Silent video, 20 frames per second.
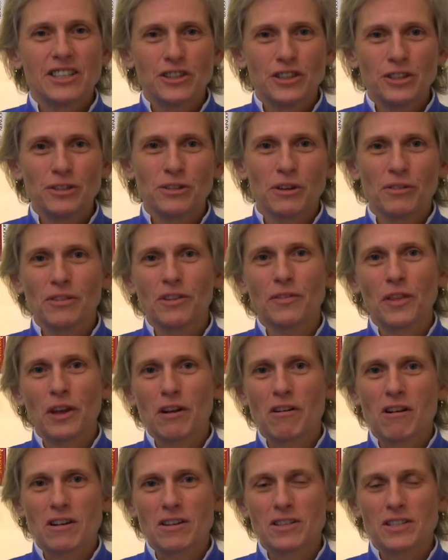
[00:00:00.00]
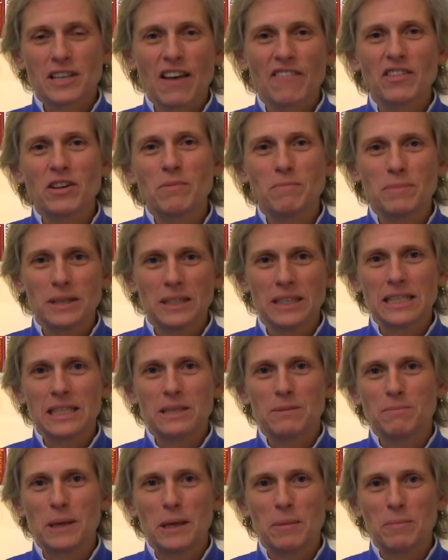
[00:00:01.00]
Did you know that there are 7
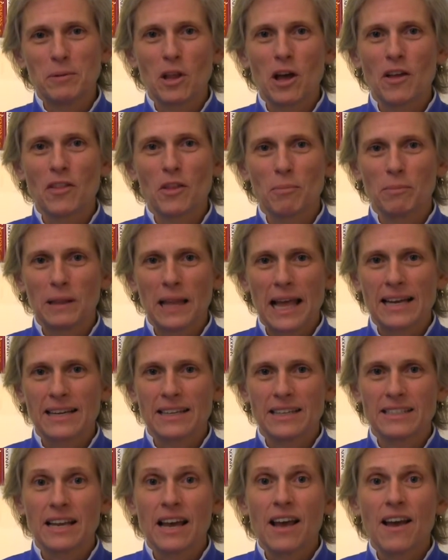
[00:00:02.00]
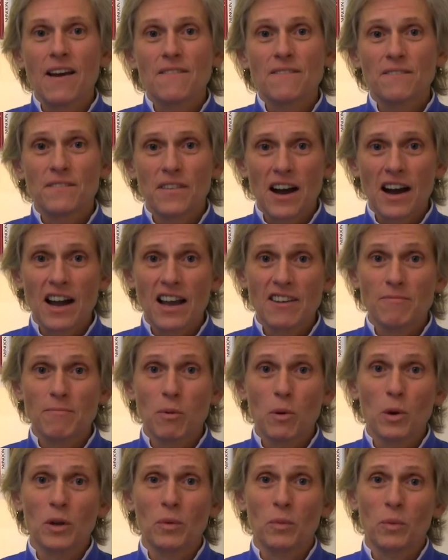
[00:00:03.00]
billion people on the planet?
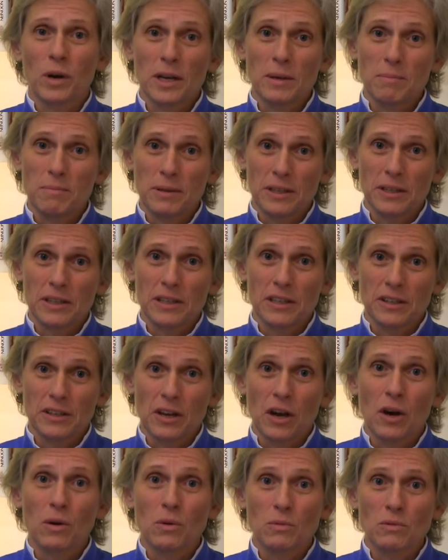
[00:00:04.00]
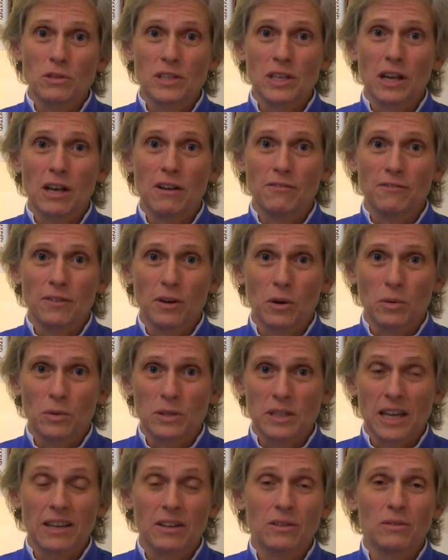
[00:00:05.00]
5.1 billion own cell
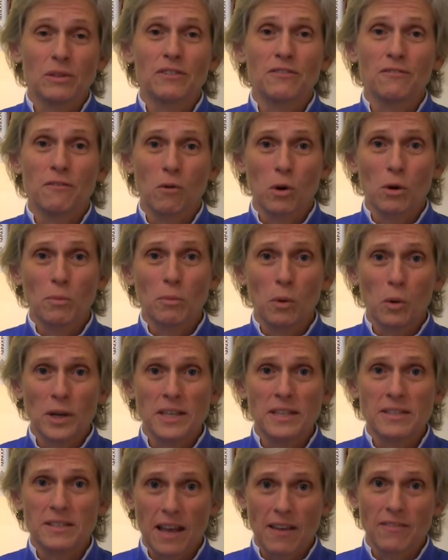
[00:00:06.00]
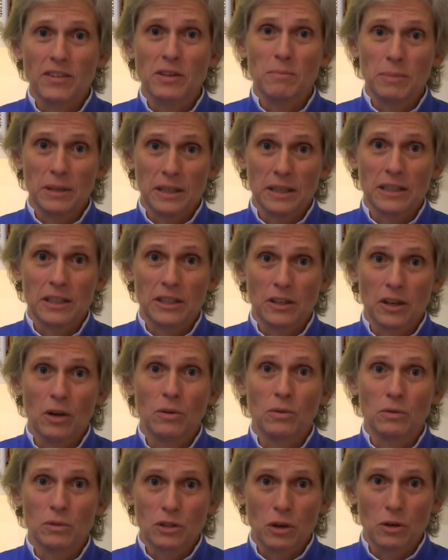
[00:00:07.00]
phones and only 4.7 billion
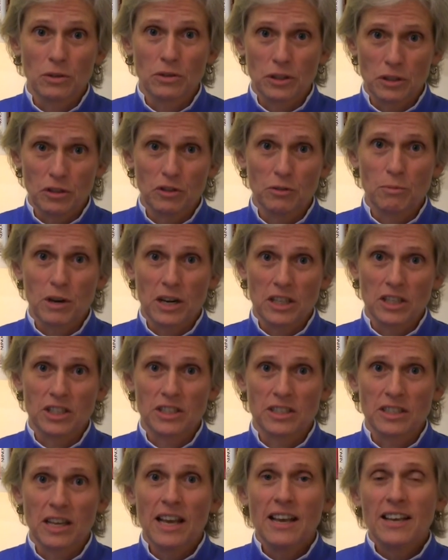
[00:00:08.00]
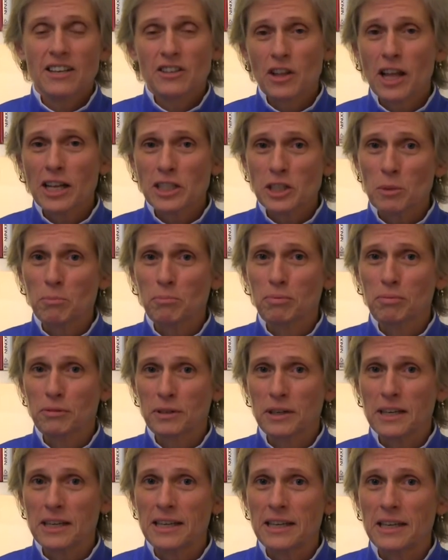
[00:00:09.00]
own toothbrushes. So that's a
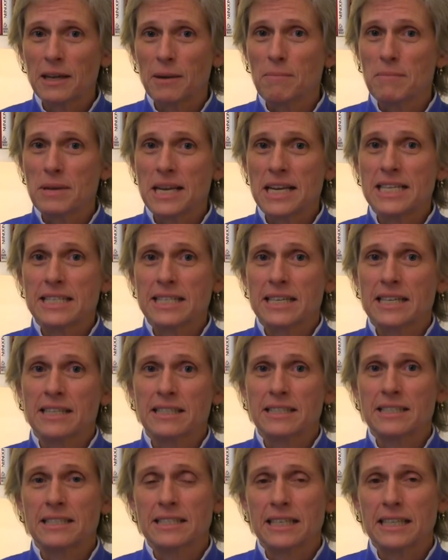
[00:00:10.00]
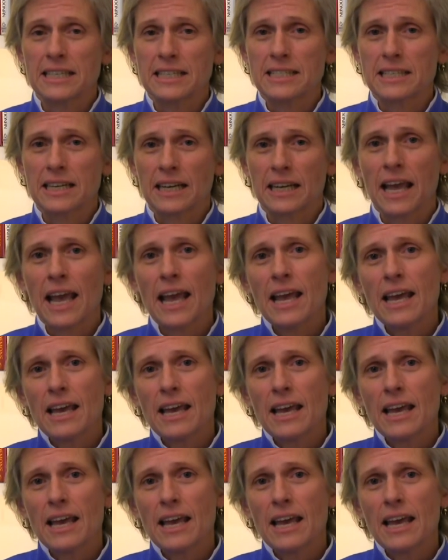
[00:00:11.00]
pretty amazing statistic.